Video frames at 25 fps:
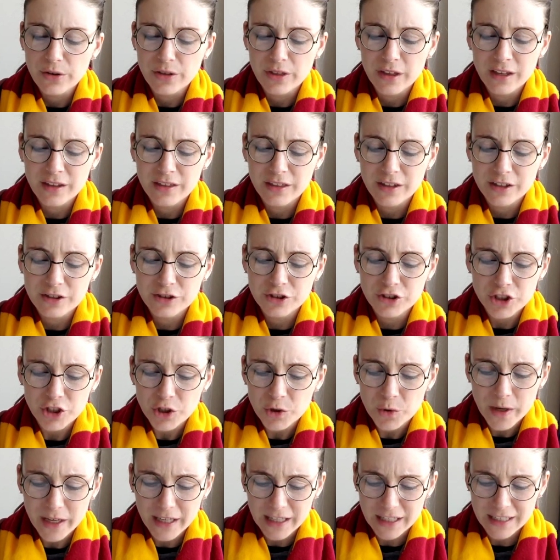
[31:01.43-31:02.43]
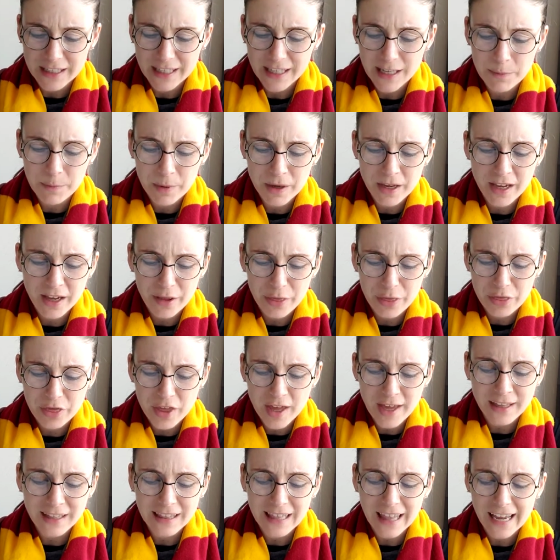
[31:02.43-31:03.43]
think they're doing, keeping a
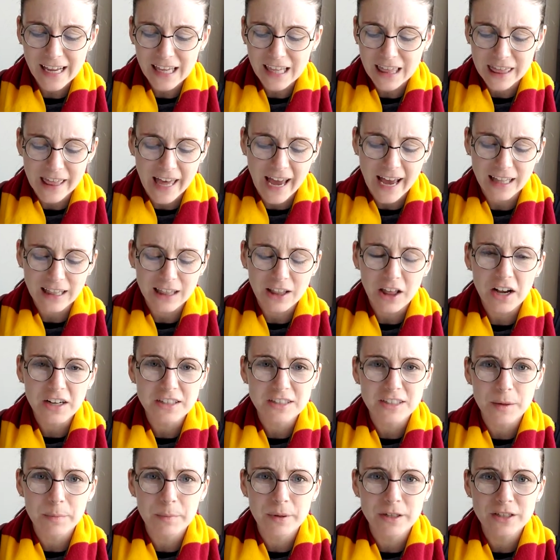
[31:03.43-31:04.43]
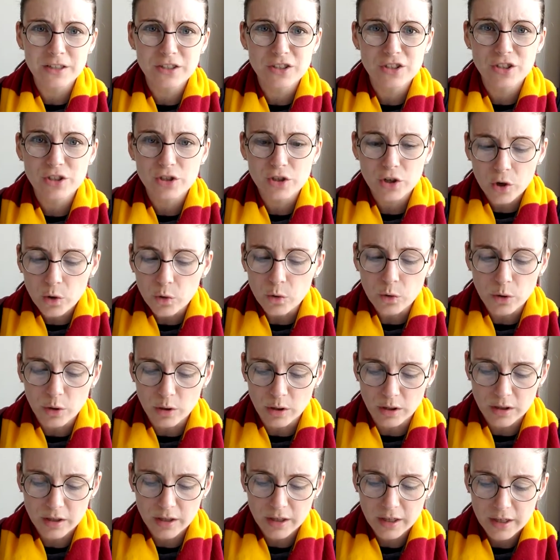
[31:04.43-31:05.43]
thing like that locked up in a
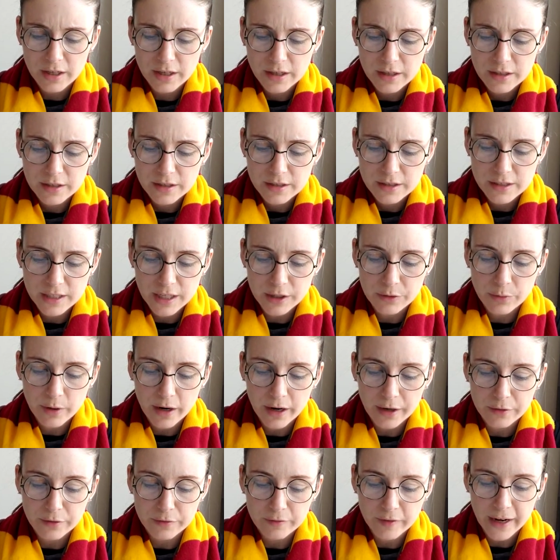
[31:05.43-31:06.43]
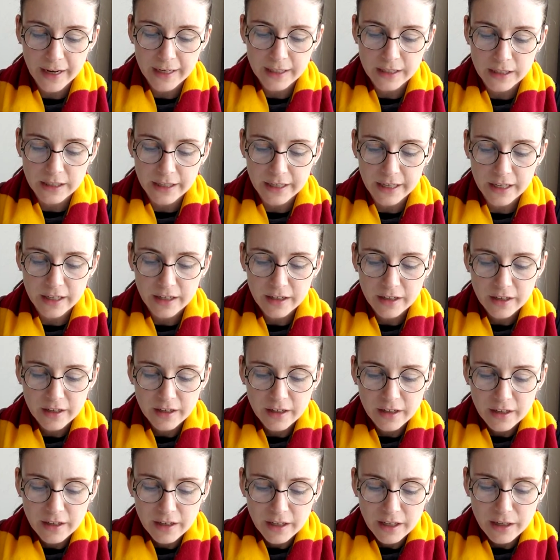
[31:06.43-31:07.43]
school?" said Ron finally.
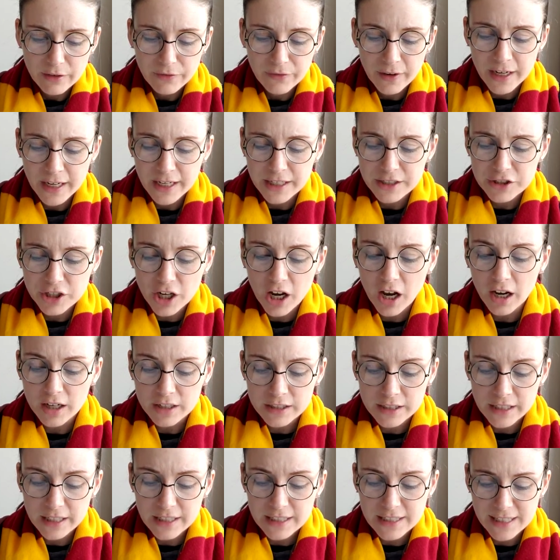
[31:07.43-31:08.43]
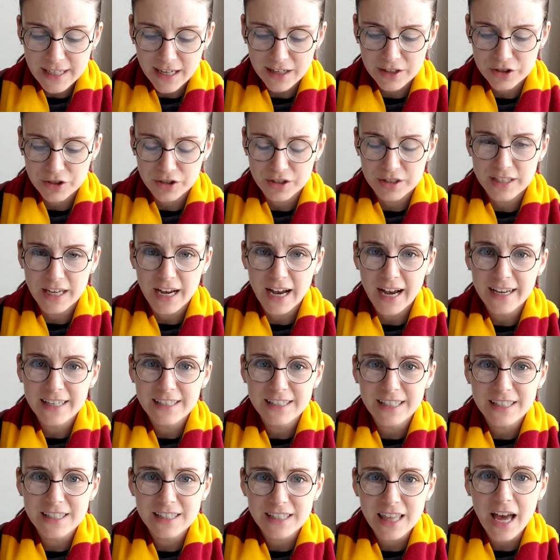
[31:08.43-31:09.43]
"If any dog needs
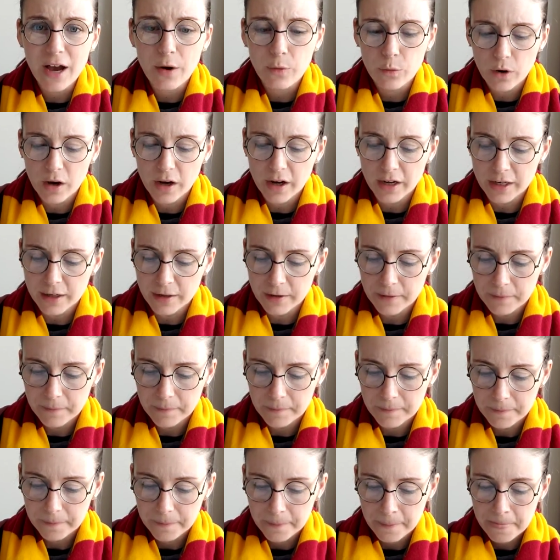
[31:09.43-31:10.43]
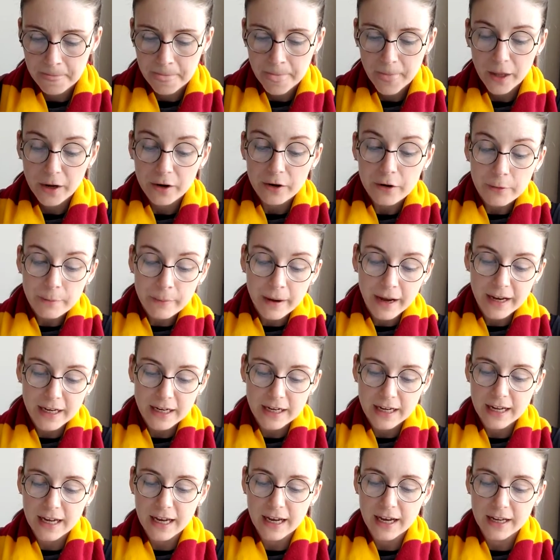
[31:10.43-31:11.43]
exercise, it's that one."
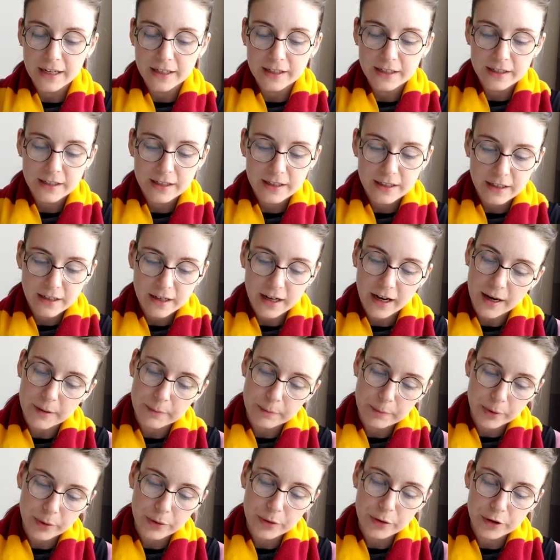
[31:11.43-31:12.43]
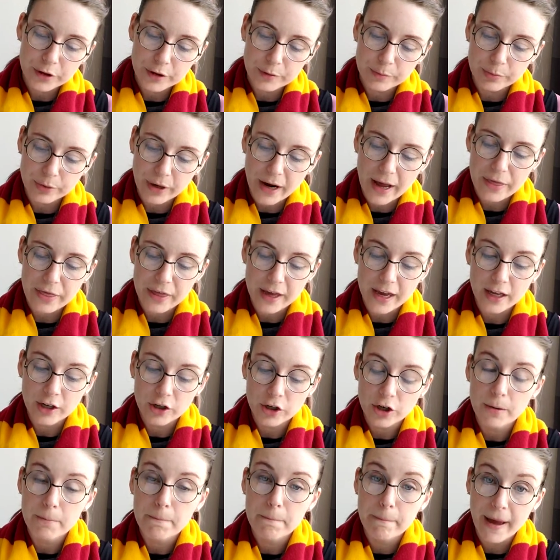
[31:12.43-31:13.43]
Hermione had got both her breath and
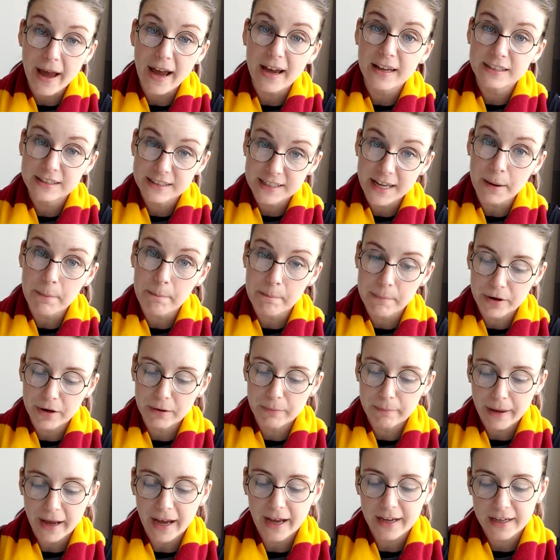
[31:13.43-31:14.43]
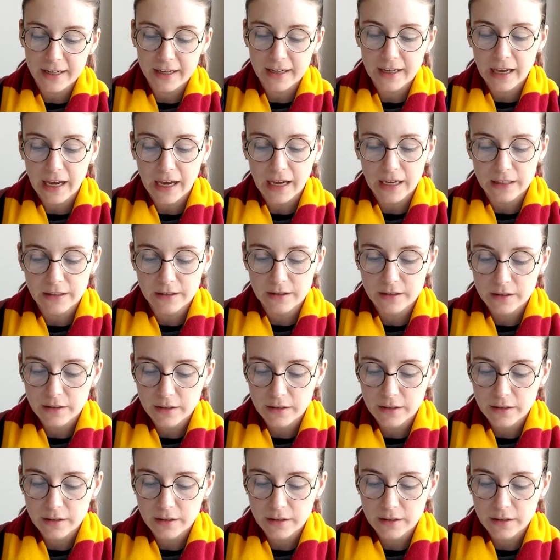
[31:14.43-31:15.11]
her bad temper back again.